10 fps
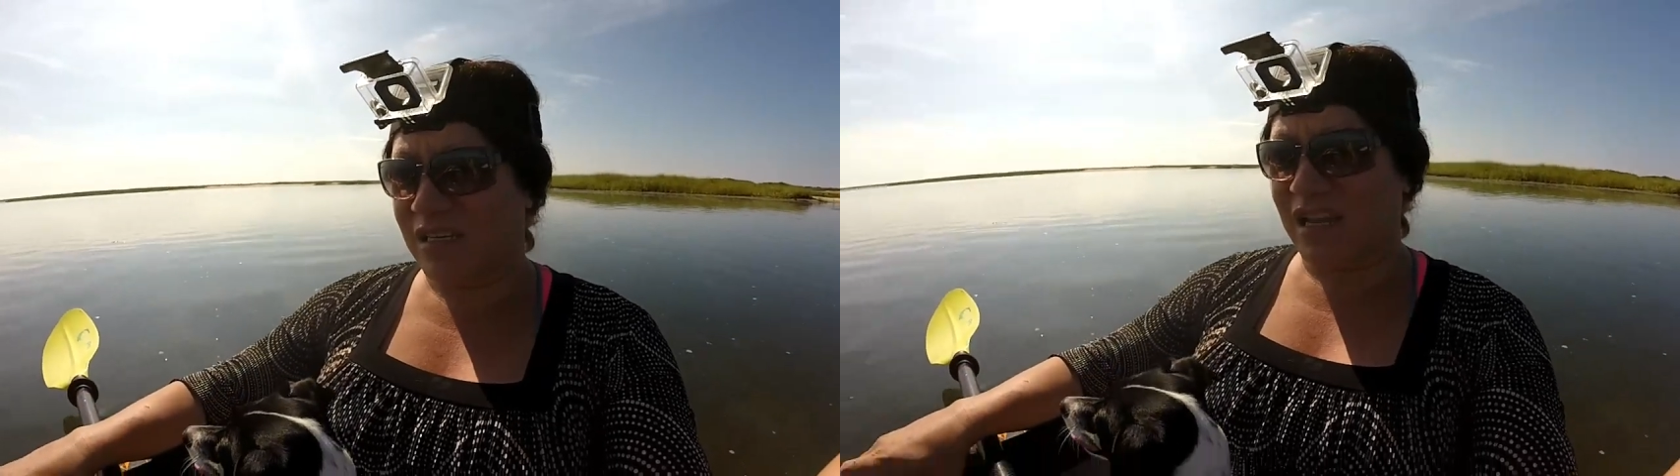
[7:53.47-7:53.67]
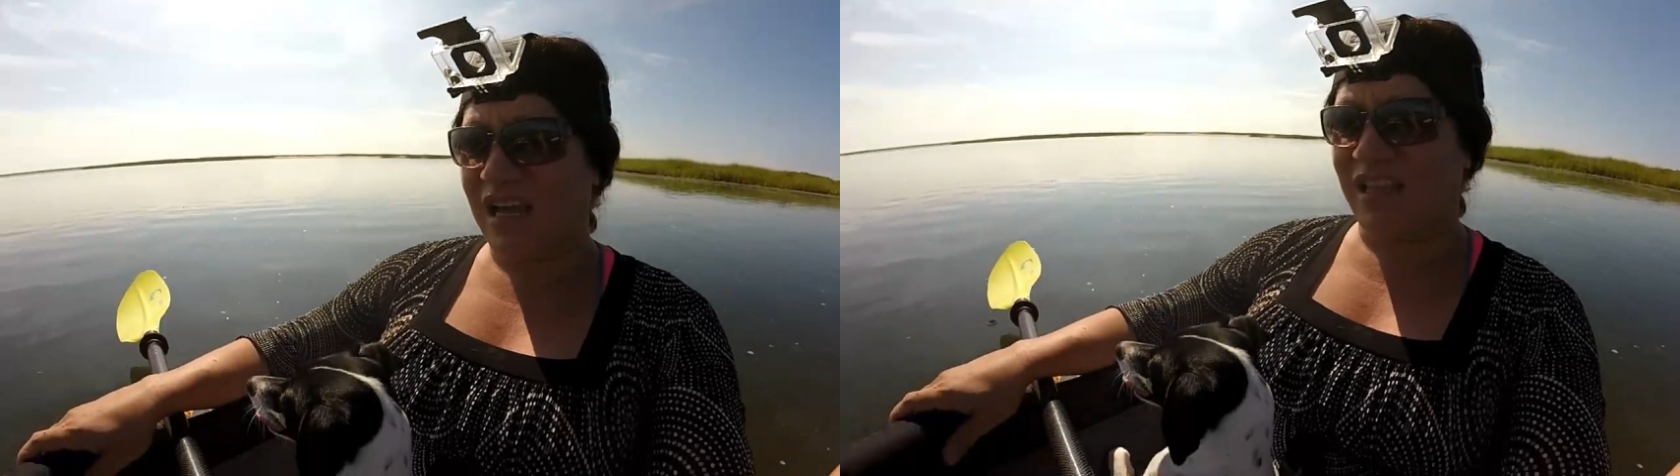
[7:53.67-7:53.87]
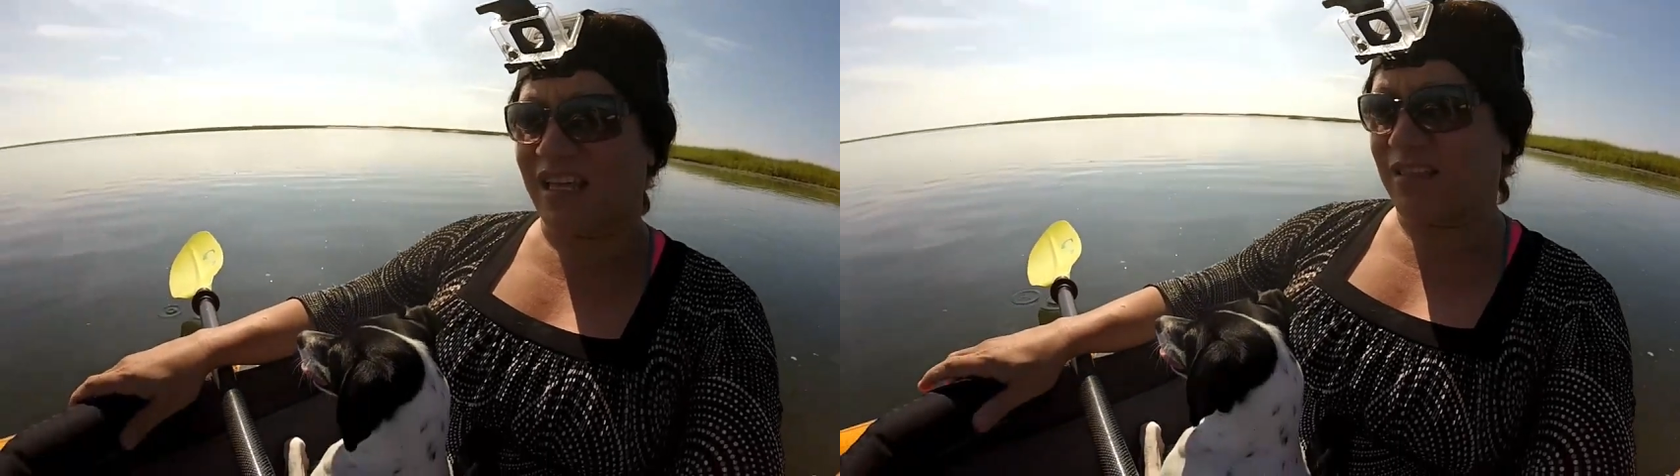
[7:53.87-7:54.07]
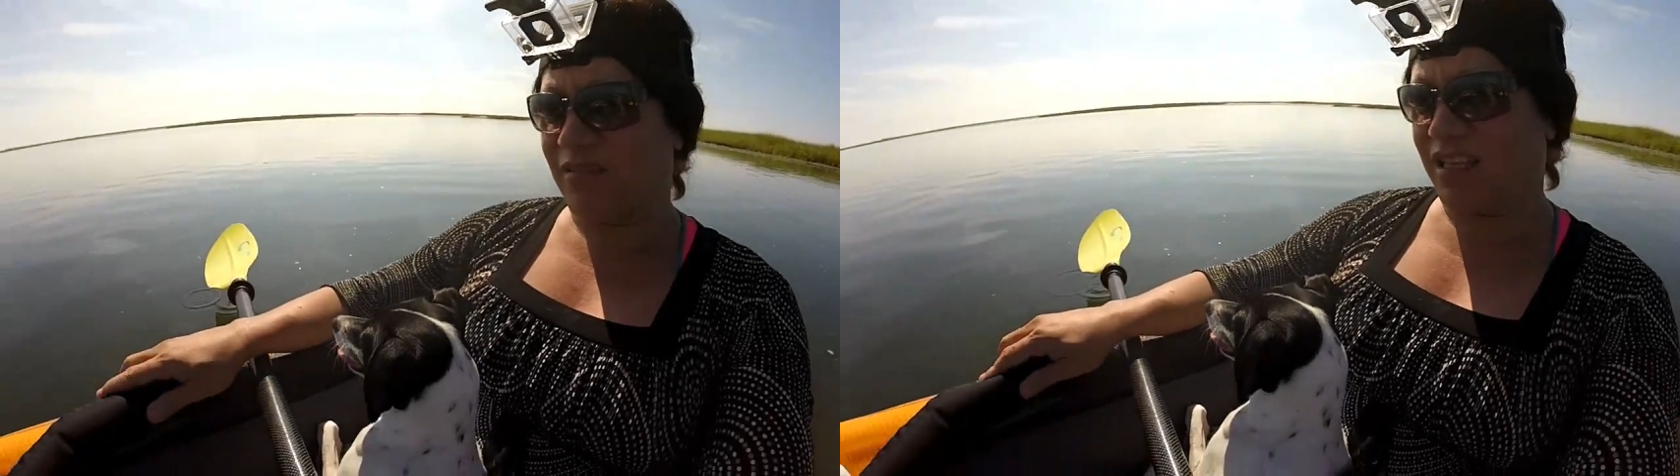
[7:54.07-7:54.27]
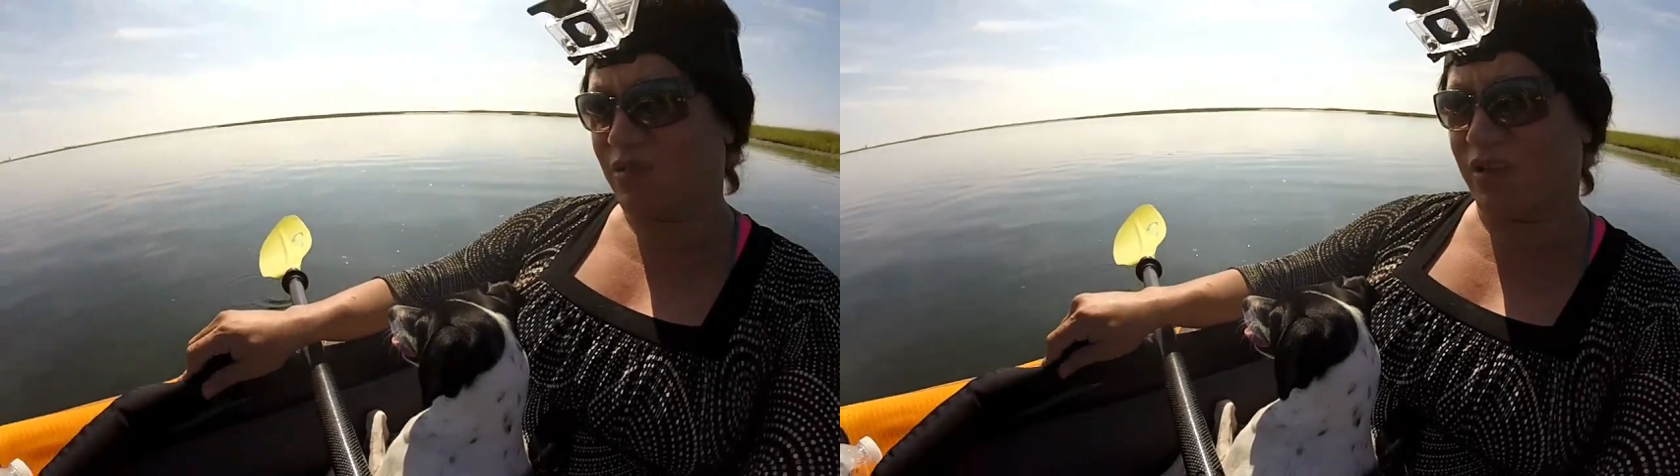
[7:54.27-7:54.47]
not like
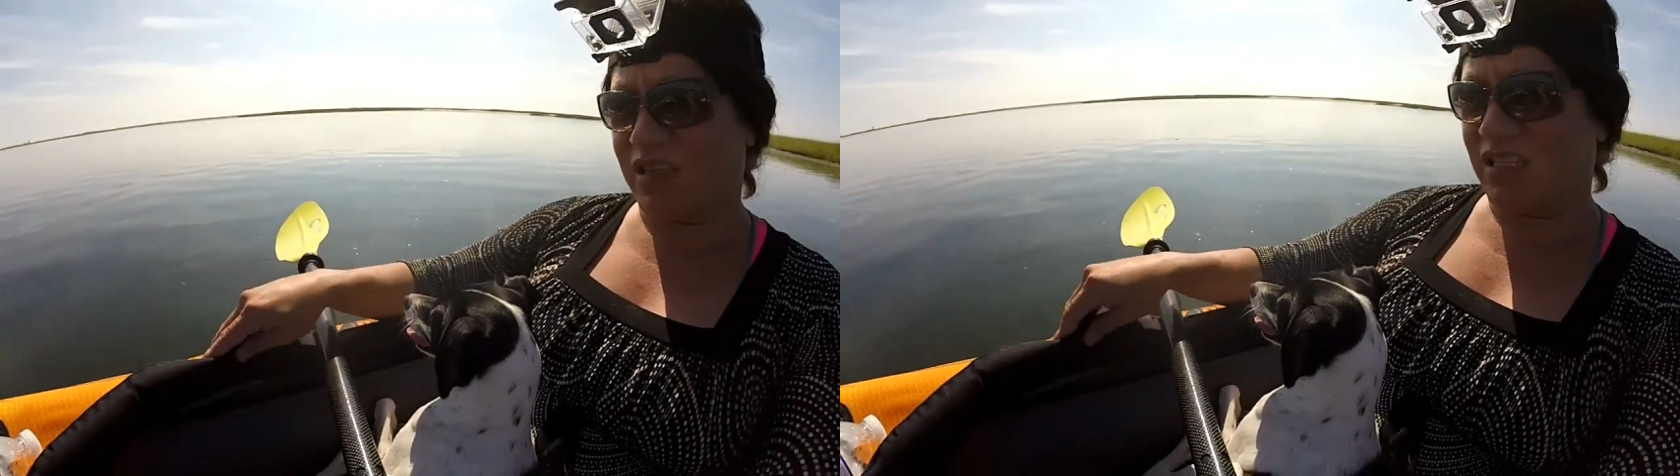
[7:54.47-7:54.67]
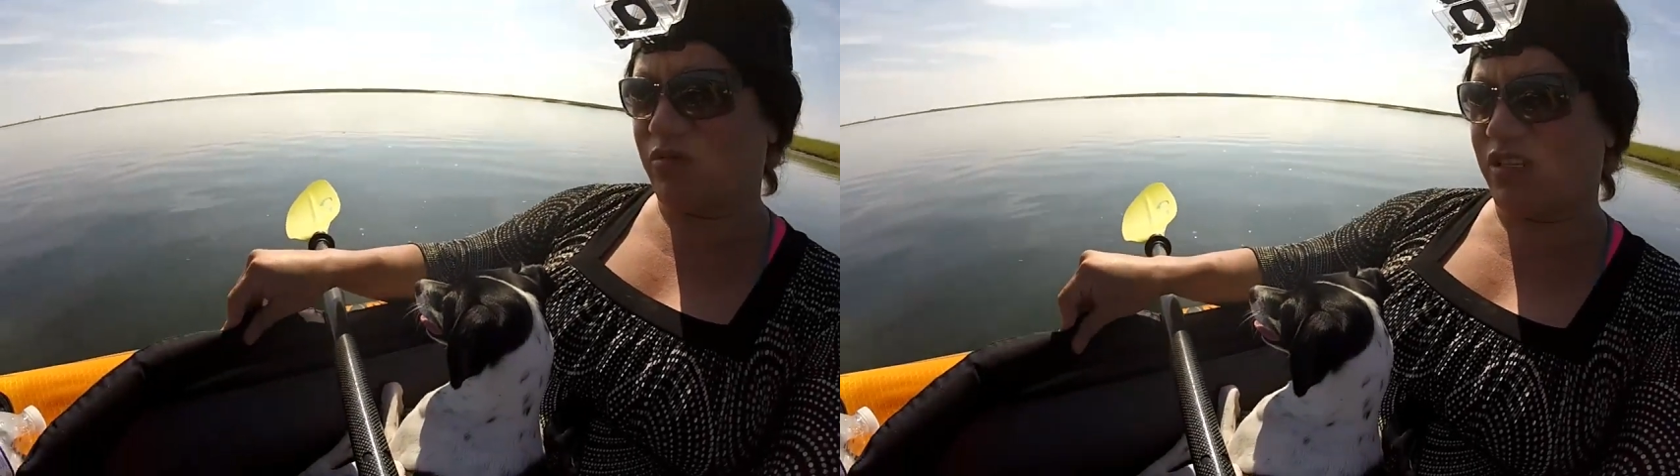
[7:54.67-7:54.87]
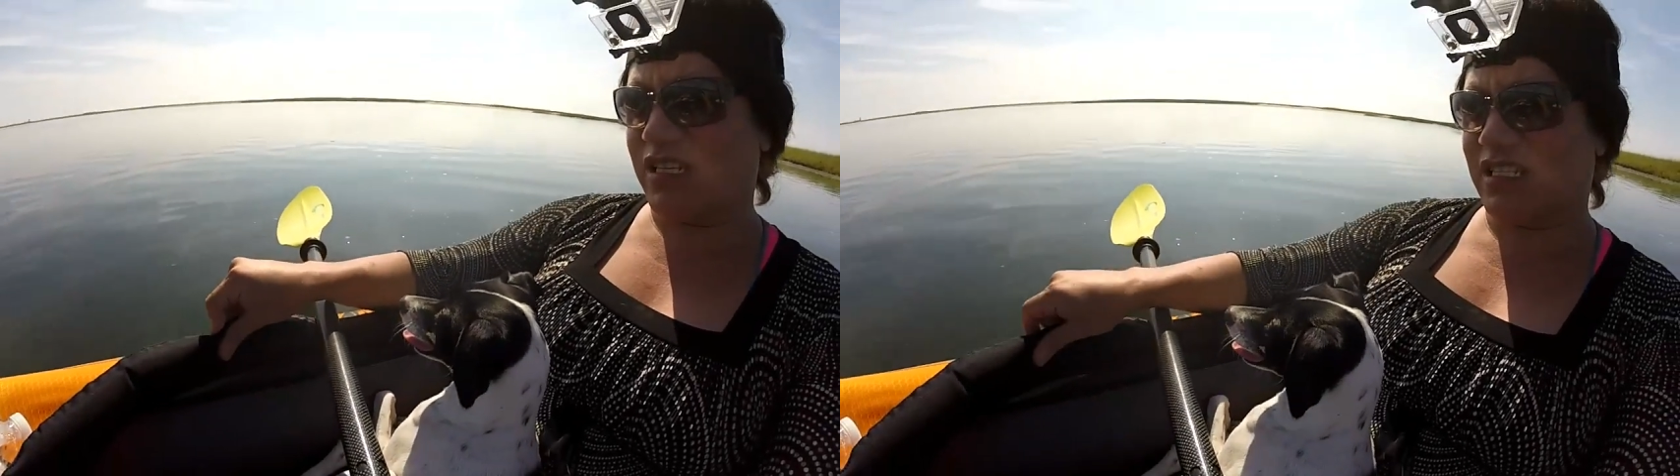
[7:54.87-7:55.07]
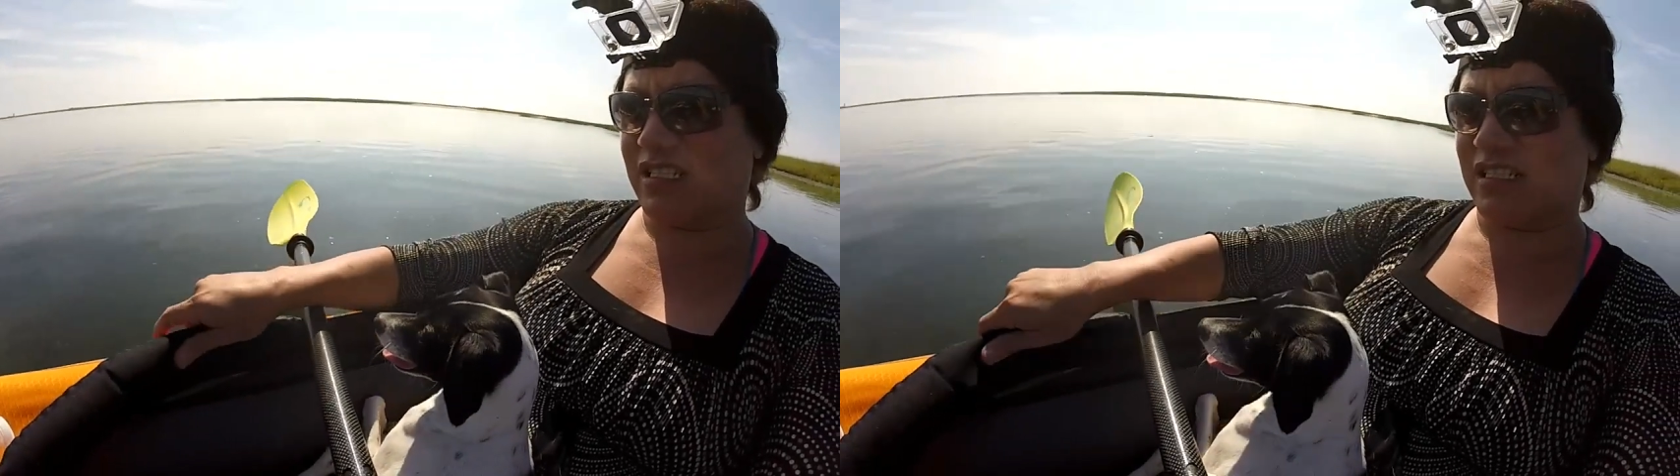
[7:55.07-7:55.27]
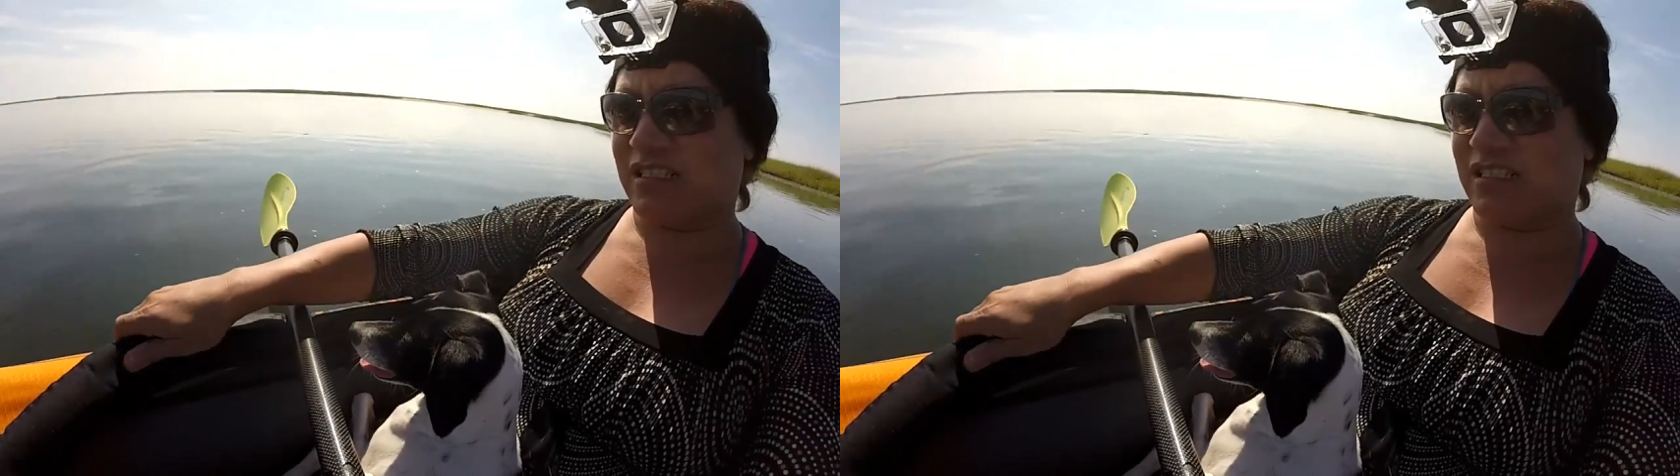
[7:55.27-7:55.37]
this one. This one is,